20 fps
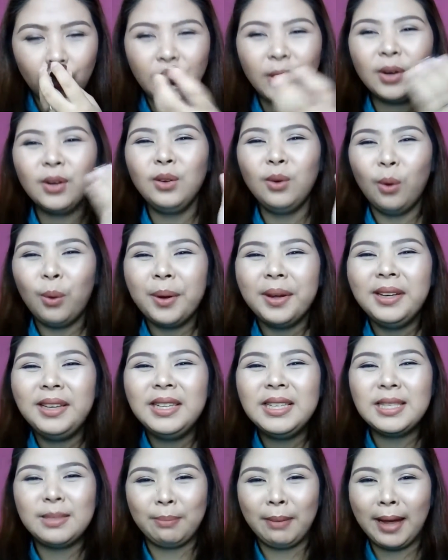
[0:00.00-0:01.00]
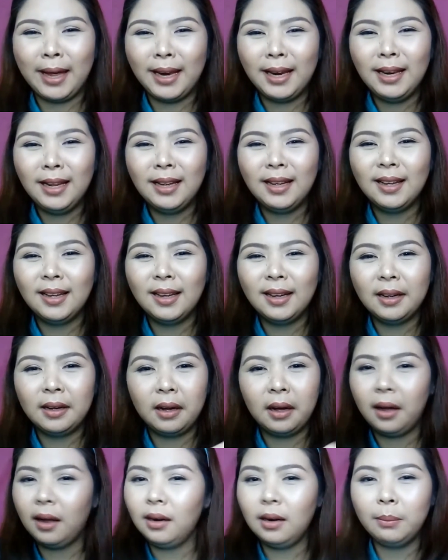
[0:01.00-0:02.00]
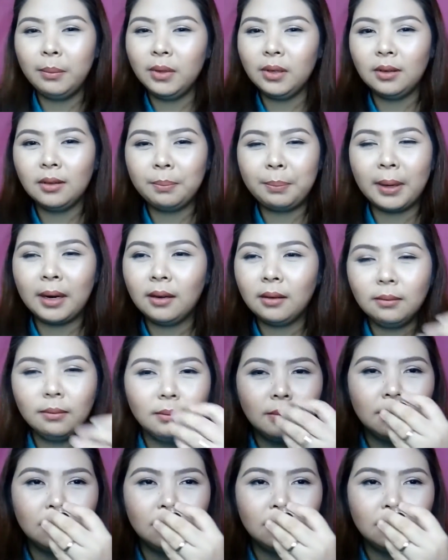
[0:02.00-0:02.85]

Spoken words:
weird oily smell. Alam mo yun, parang